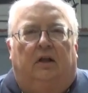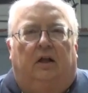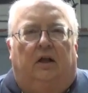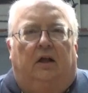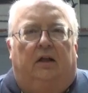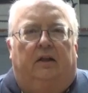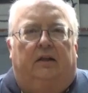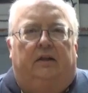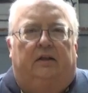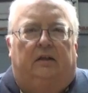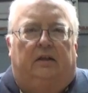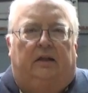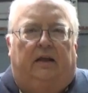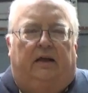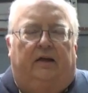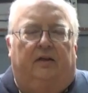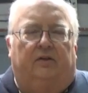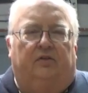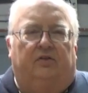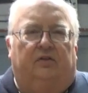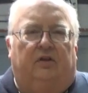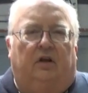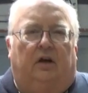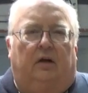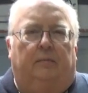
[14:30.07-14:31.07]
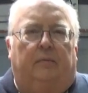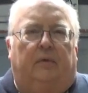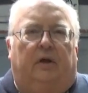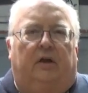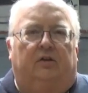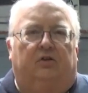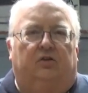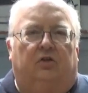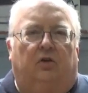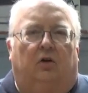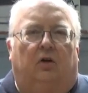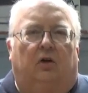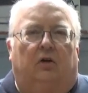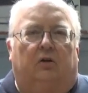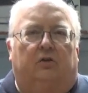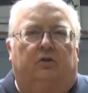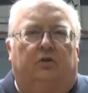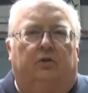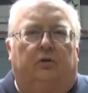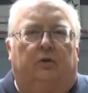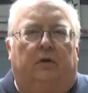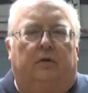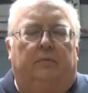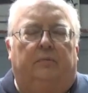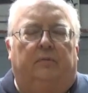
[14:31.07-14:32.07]
Uh, the last time I talked
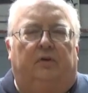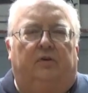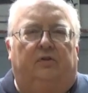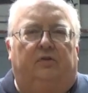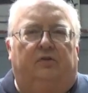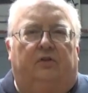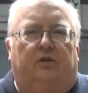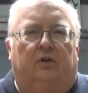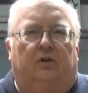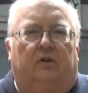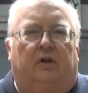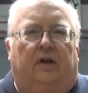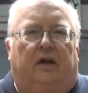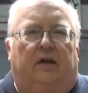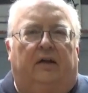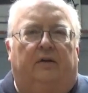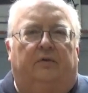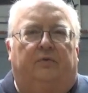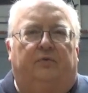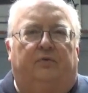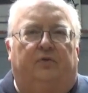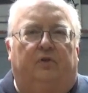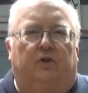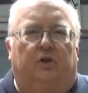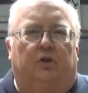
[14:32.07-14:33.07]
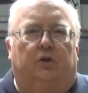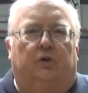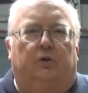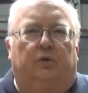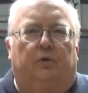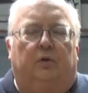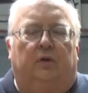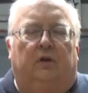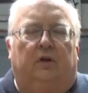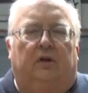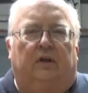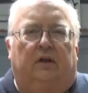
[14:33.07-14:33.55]
to him, he still had a few,